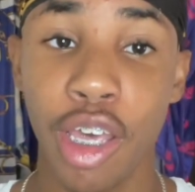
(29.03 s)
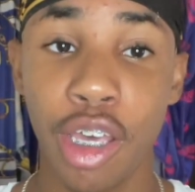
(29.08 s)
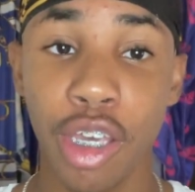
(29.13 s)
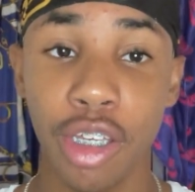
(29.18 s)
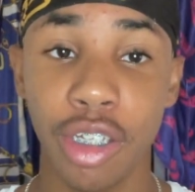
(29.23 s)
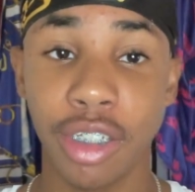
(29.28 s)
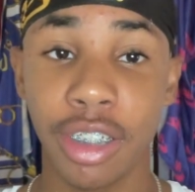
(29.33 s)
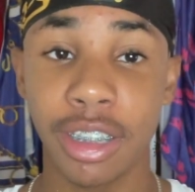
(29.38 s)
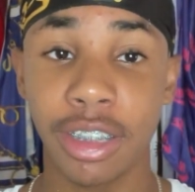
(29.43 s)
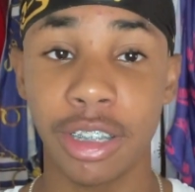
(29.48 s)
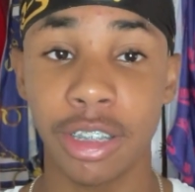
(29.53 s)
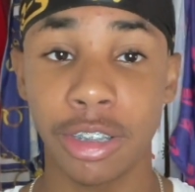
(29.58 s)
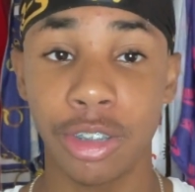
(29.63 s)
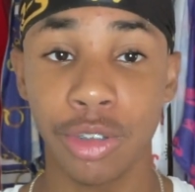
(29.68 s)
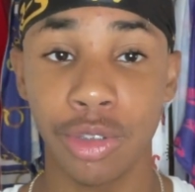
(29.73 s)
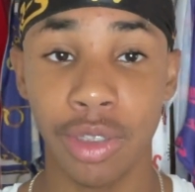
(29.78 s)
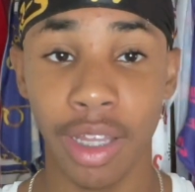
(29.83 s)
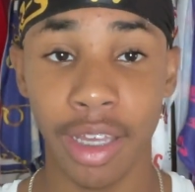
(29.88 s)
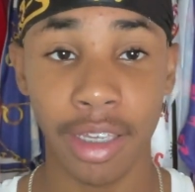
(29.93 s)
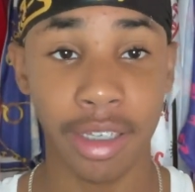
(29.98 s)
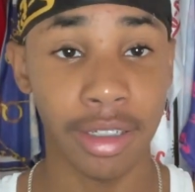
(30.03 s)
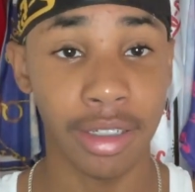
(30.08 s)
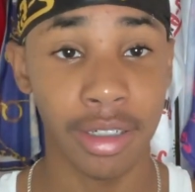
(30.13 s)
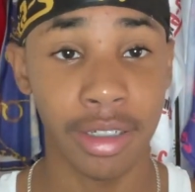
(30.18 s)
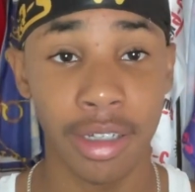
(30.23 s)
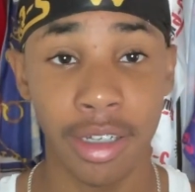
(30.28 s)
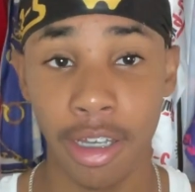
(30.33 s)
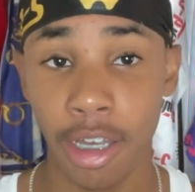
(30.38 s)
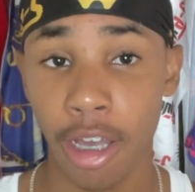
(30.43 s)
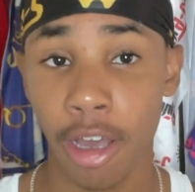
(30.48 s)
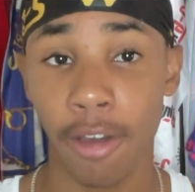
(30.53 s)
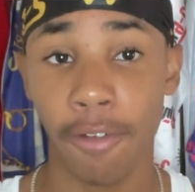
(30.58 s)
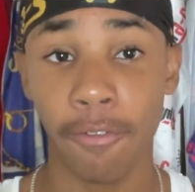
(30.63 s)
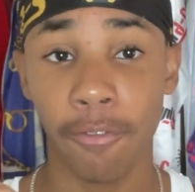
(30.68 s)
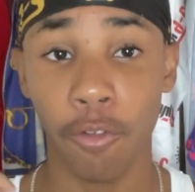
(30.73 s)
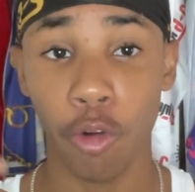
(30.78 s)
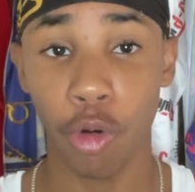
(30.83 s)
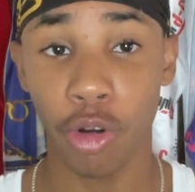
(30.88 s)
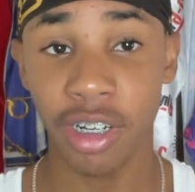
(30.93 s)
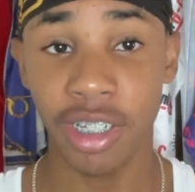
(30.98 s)
You need to do like a
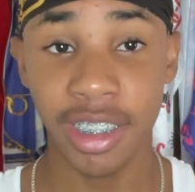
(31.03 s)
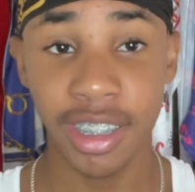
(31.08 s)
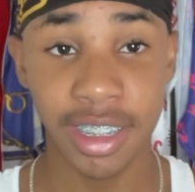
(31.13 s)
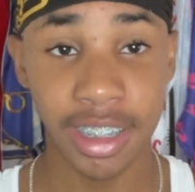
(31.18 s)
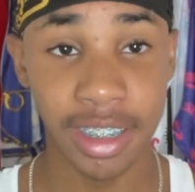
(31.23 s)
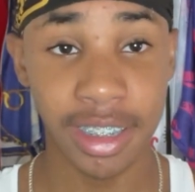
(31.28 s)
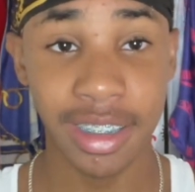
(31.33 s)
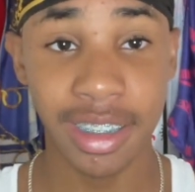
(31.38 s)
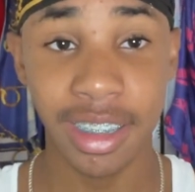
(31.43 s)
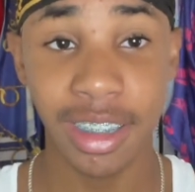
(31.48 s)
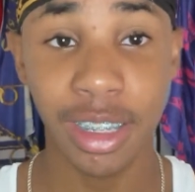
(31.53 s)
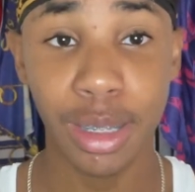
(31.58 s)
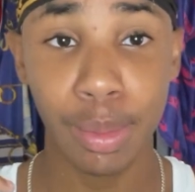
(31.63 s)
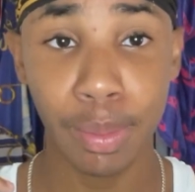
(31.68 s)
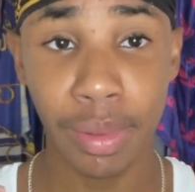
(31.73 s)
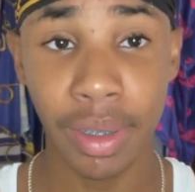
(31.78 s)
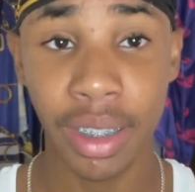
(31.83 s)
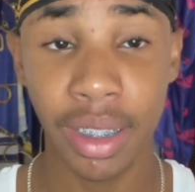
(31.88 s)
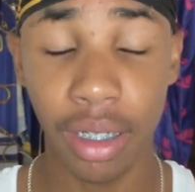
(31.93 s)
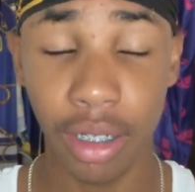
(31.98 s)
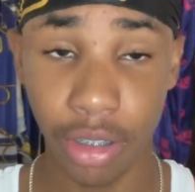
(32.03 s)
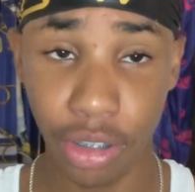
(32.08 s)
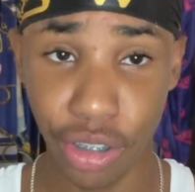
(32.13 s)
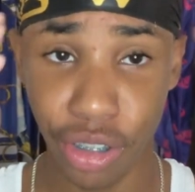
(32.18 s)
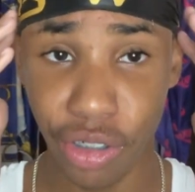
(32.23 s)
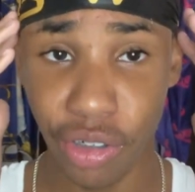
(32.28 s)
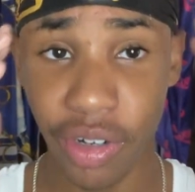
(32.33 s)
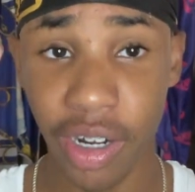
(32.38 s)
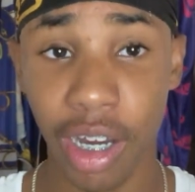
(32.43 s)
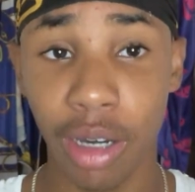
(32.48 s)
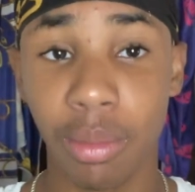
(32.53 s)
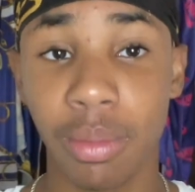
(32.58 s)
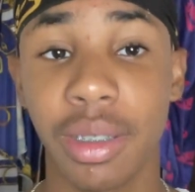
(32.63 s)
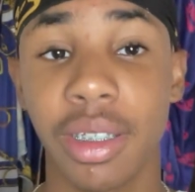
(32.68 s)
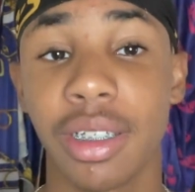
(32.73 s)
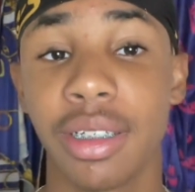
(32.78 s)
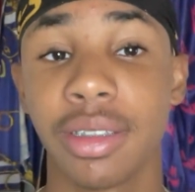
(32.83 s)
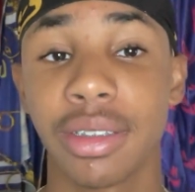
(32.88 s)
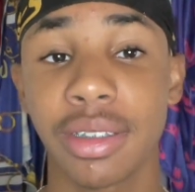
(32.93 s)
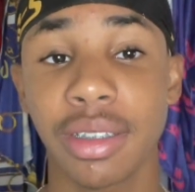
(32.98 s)
40-60 split on your crown,
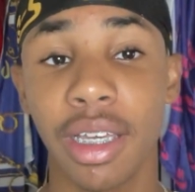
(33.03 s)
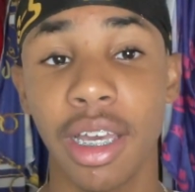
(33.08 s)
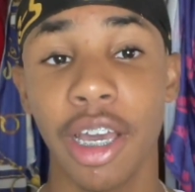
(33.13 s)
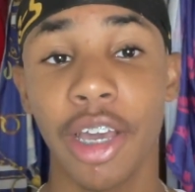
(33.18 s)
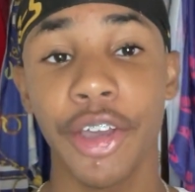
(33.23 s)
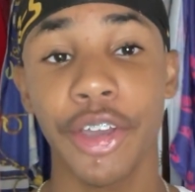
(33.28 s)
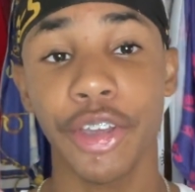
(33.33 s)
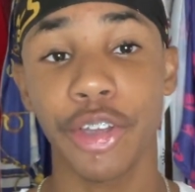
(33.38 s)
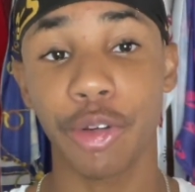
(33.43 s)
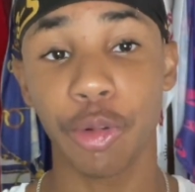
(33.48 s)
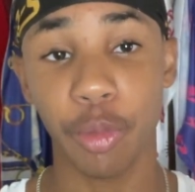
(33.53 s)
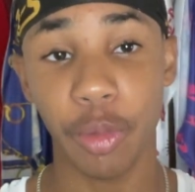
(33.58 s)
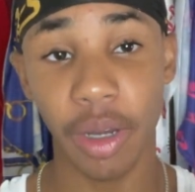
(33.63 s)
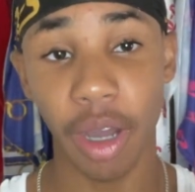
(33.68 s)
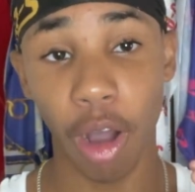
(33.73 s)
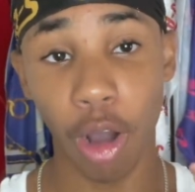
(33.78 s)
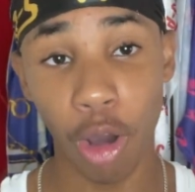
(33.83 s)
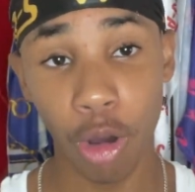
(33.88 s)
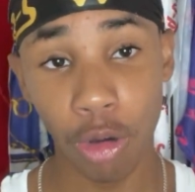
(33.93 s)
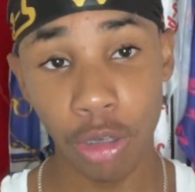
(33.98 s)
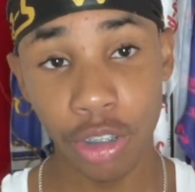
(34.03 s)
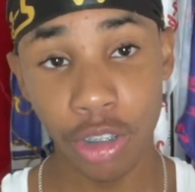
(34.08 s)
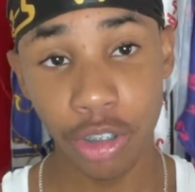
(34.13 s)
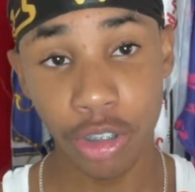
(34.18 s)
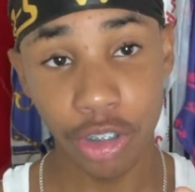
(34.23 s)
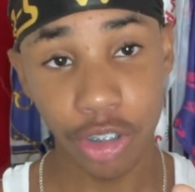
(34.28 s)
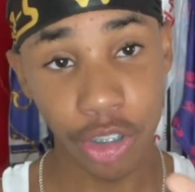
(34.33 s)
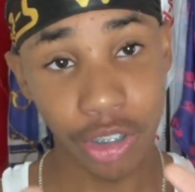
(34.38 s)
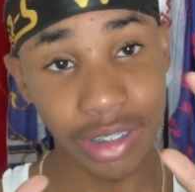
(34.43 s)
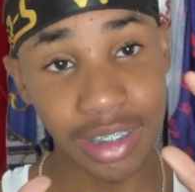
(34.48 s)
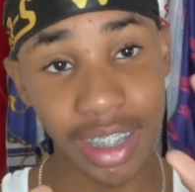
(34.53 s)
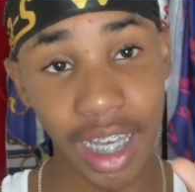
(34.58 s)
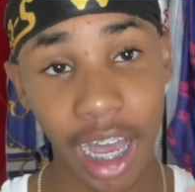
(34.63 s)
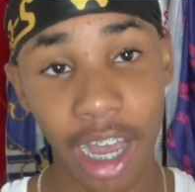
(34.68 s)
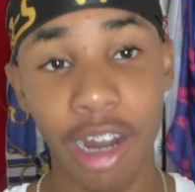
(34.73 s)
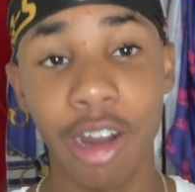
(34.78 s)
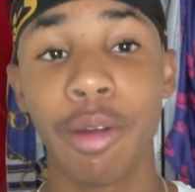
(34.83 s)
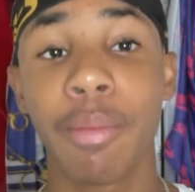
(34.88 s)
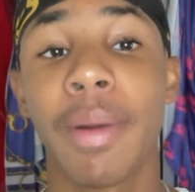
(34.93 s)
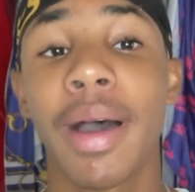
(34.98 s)
because your
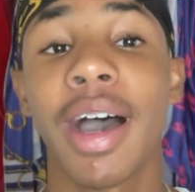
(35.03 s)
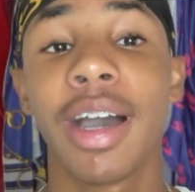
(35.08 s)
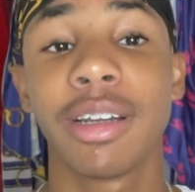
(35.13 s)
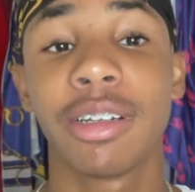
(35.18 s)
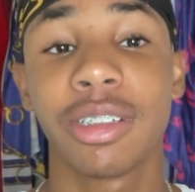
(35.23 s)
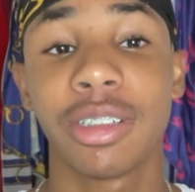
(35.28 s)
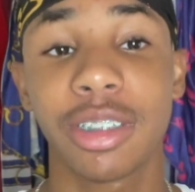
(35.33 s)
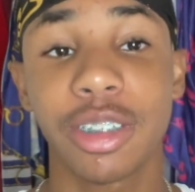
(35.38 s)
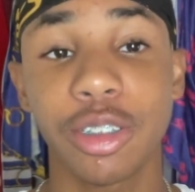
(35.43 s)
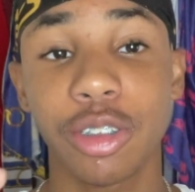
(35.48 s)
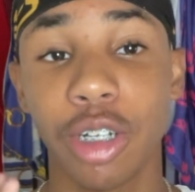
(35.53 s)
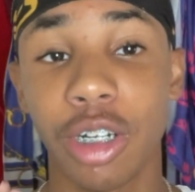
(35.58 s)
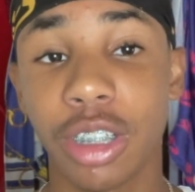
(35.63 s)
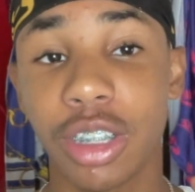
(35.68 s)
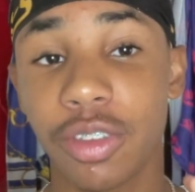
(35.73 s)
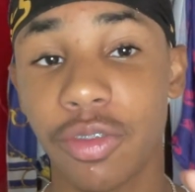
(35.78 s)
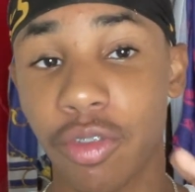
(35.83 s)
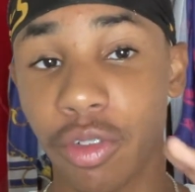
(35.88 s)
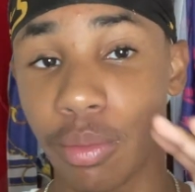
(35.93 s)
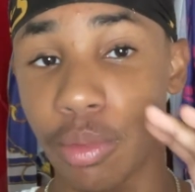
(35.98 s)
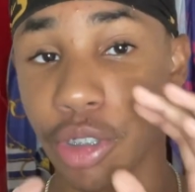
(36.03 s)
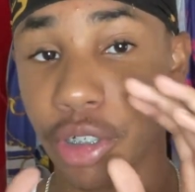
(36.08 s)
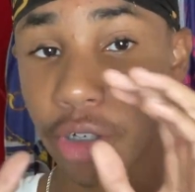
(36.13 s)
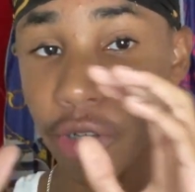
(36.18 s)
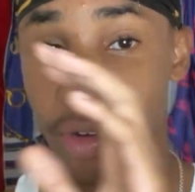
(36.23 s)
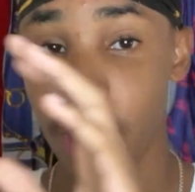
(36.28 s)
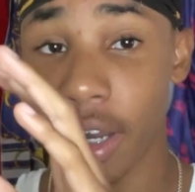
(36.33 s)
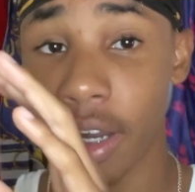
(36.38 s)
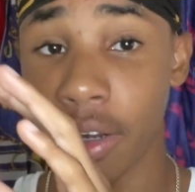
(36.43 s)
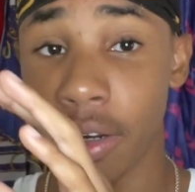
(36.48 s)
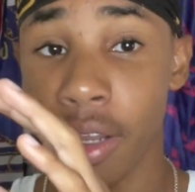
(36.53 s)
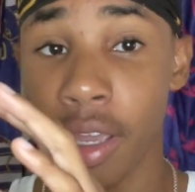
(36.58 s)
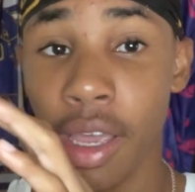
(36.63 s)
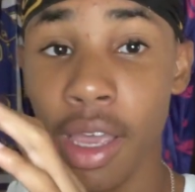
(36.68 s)
entire pattern starts from your crown.